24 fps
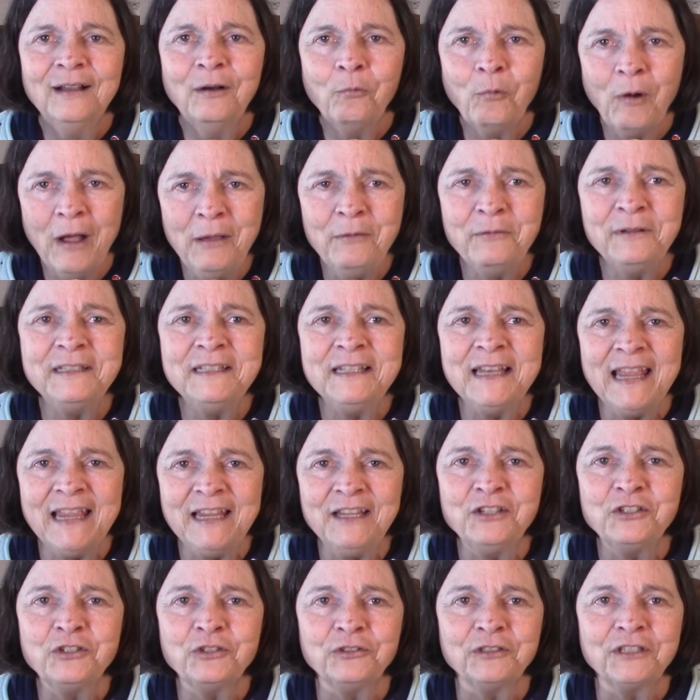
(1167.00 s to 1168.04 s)
Why would an
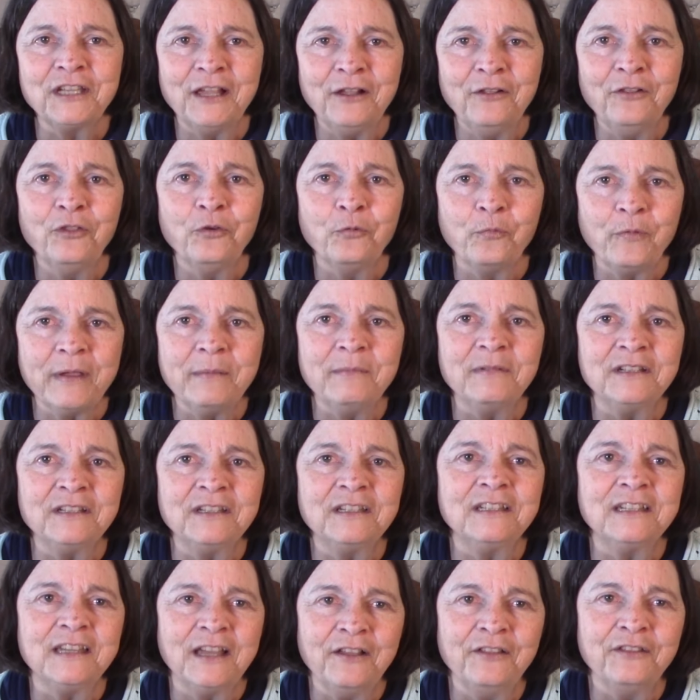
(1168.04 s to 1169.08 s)
angel tell the women
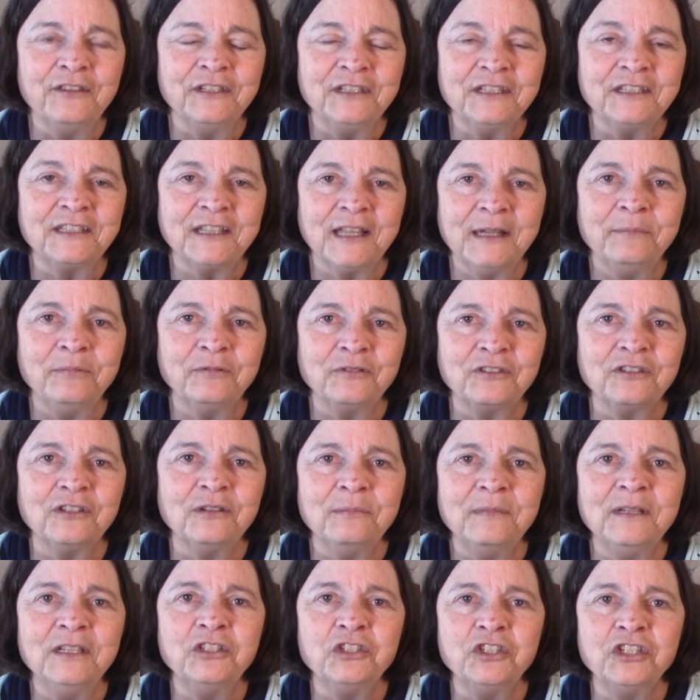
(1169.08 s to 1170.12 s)
to tell the disciples to
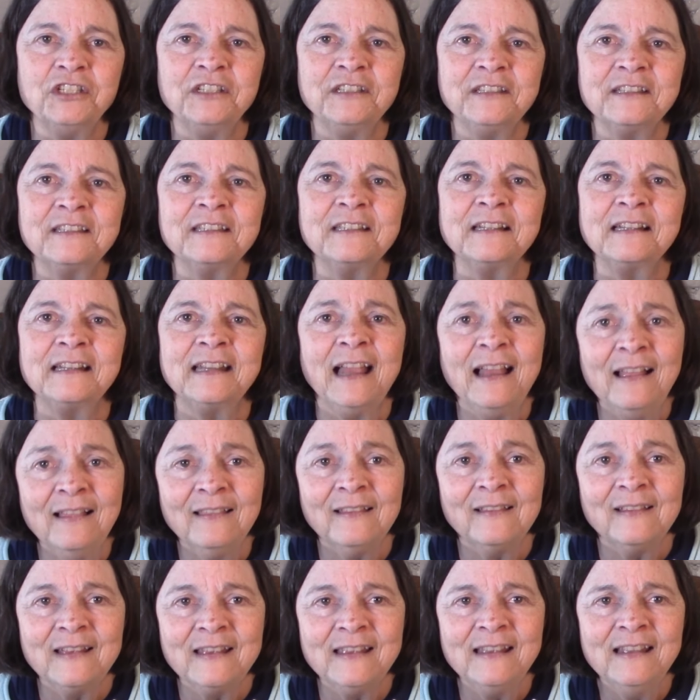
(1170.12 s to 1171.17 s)
meet Jesus in
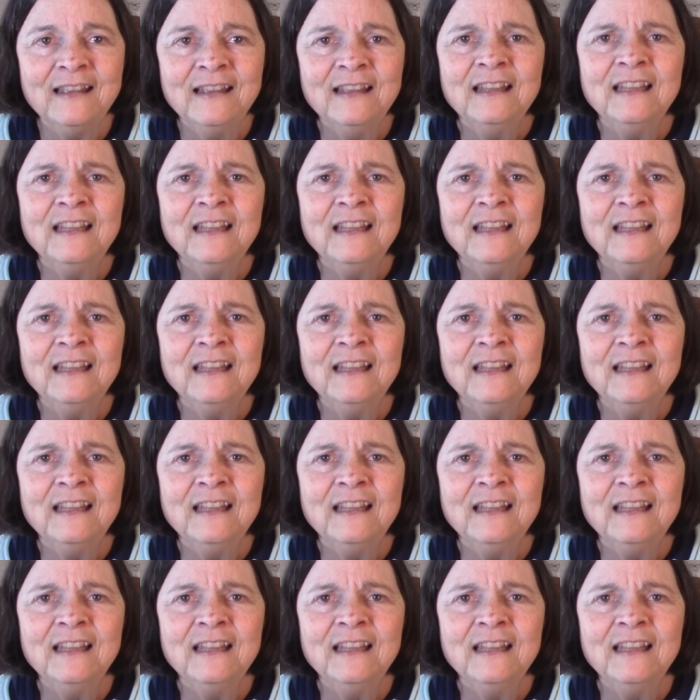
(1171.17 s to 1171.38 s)
Galilee